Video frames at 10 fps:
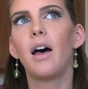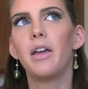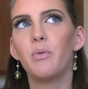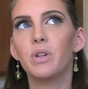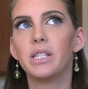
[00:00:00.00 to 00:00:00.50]

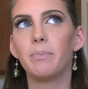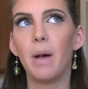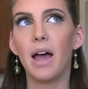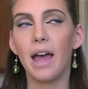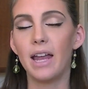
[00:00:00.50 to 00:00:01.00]
it was
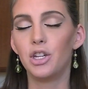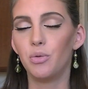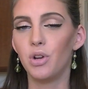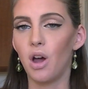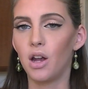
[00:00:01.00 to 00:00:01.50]
I had to
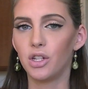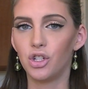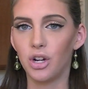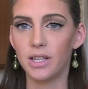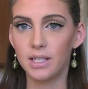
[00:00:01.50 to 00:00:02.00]
do a
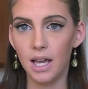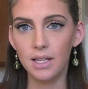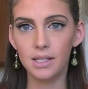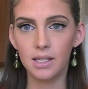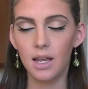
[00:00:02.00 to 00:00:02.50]
non-stress
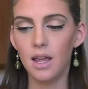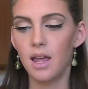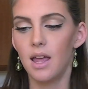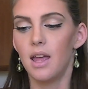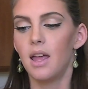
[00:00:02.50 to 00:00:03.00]
test.
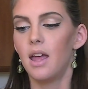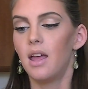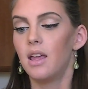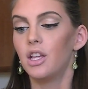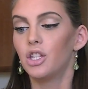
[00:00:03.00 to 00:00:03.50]

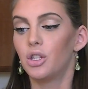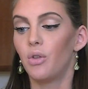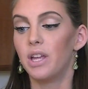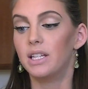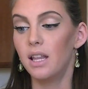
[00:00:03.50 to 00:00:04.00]
So
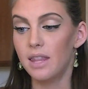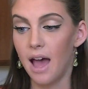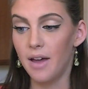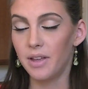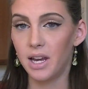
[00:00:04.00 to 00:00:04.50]
they did
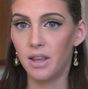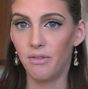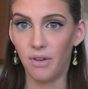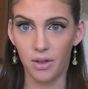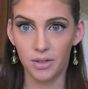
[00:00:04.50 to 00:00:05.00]
that and he
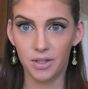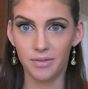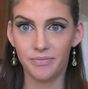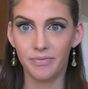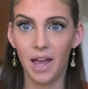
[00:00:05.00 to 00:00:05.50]
failed.
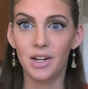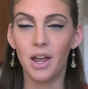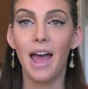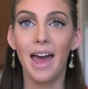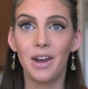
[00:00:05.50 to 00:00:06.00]
I
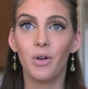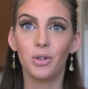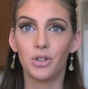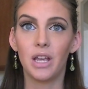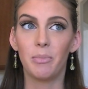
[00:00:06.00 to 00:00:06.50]
had an
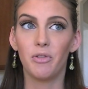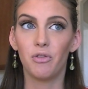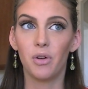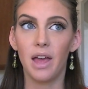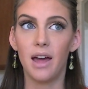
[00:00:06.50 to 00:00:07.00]
ultrasound
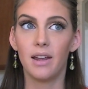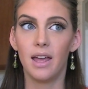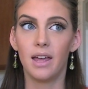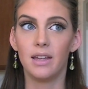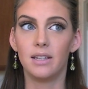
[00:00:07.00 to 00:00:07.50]
before that,
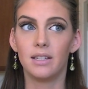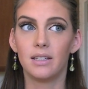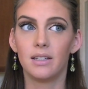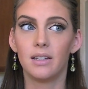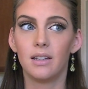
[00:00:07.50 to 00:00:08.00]
and
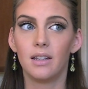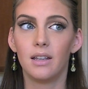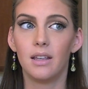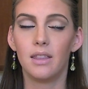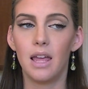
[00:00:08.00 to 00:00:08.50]

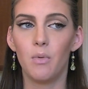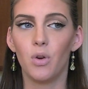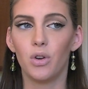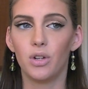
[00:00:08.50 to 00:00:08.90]
they